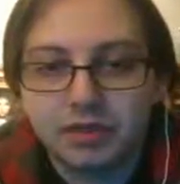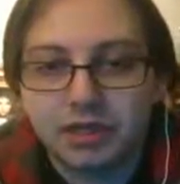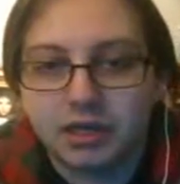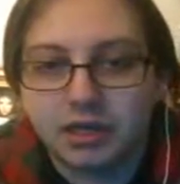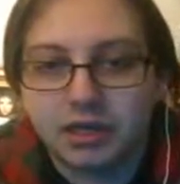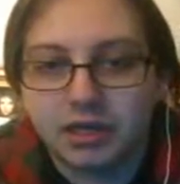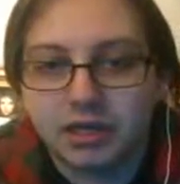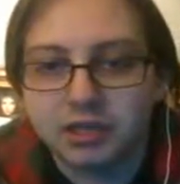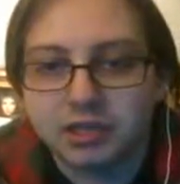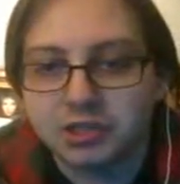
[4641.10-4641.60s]

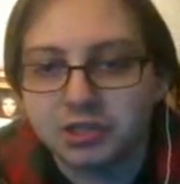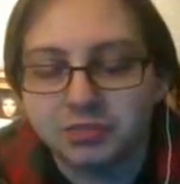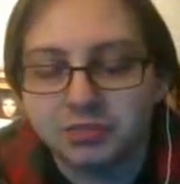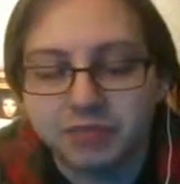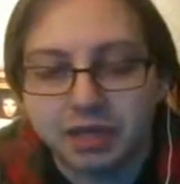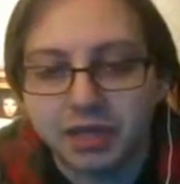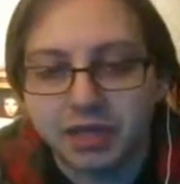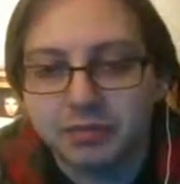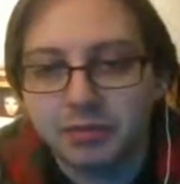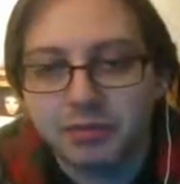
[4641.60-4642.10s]
It just
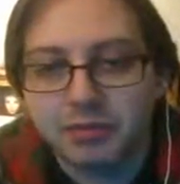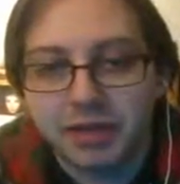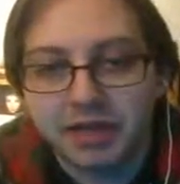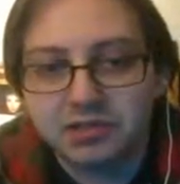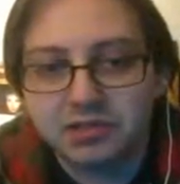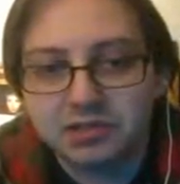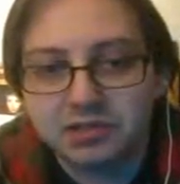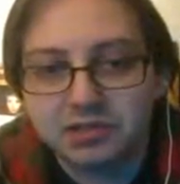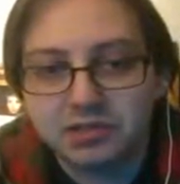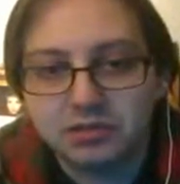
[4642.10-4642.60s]
became a
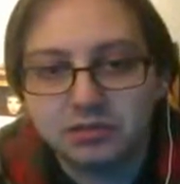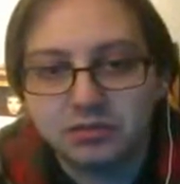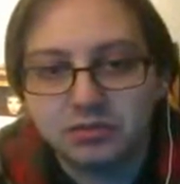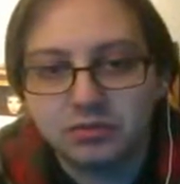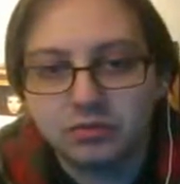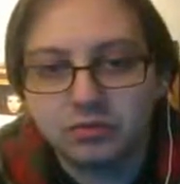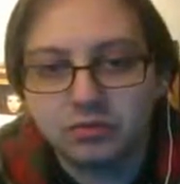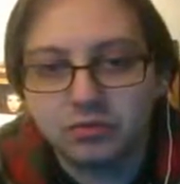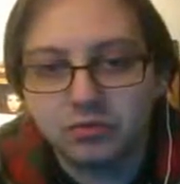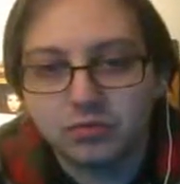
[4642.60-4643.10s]
mess,
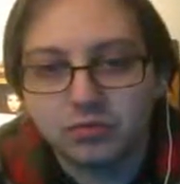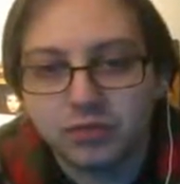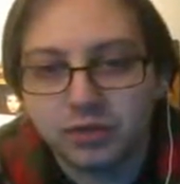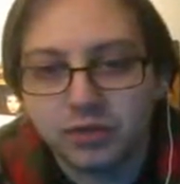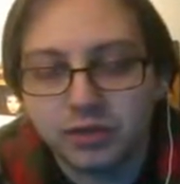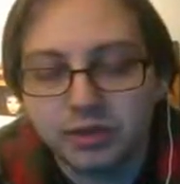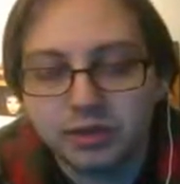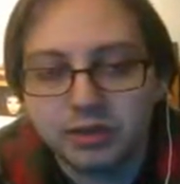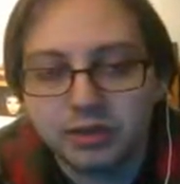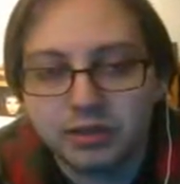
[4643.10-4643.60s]

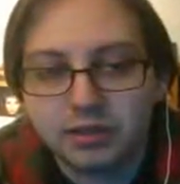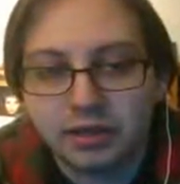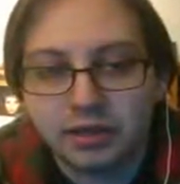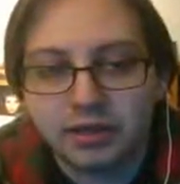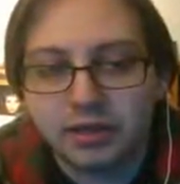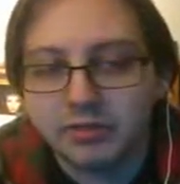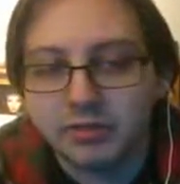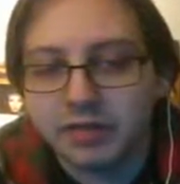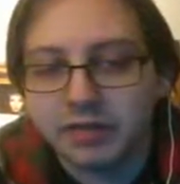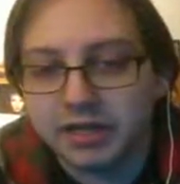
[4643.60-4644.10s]
really.
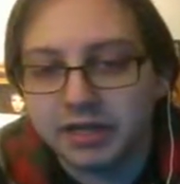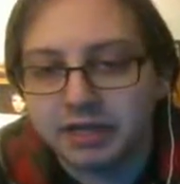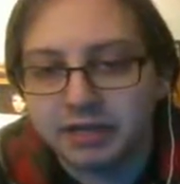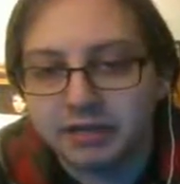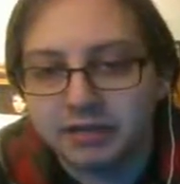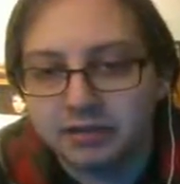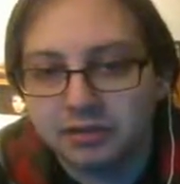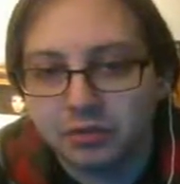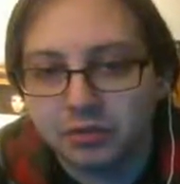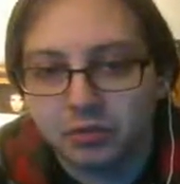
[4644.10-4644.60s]
I mean, I
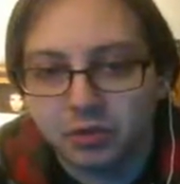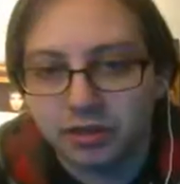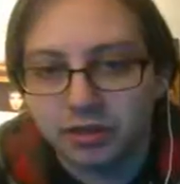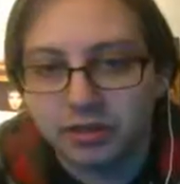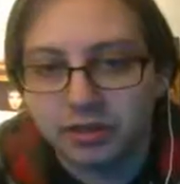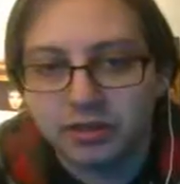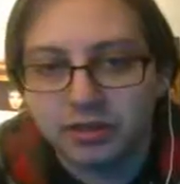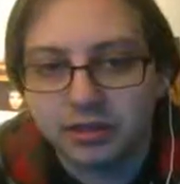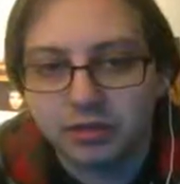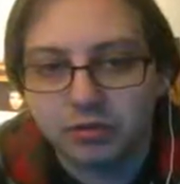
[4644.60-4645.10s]
get the
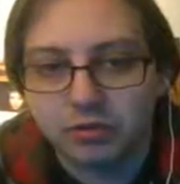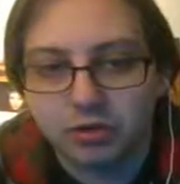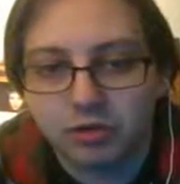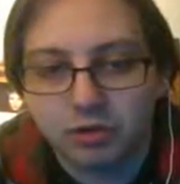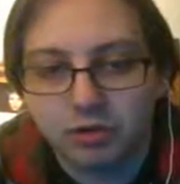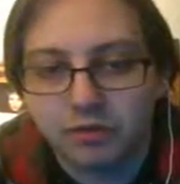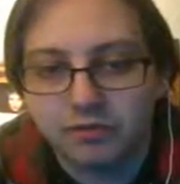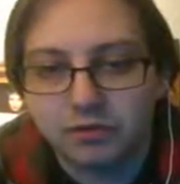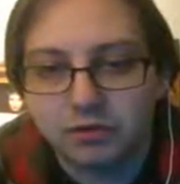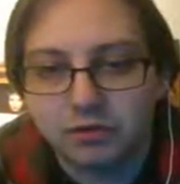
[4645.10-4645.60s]
booking that they were
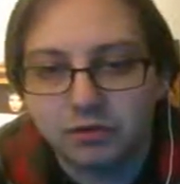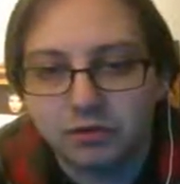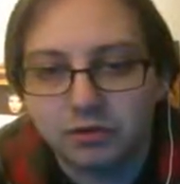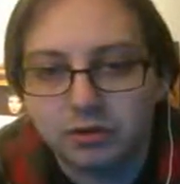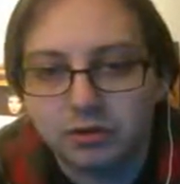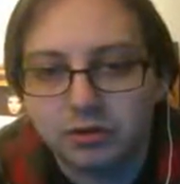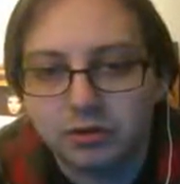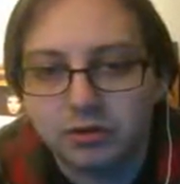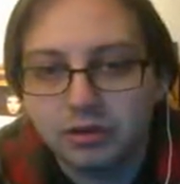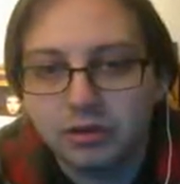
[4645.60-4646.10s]
going for.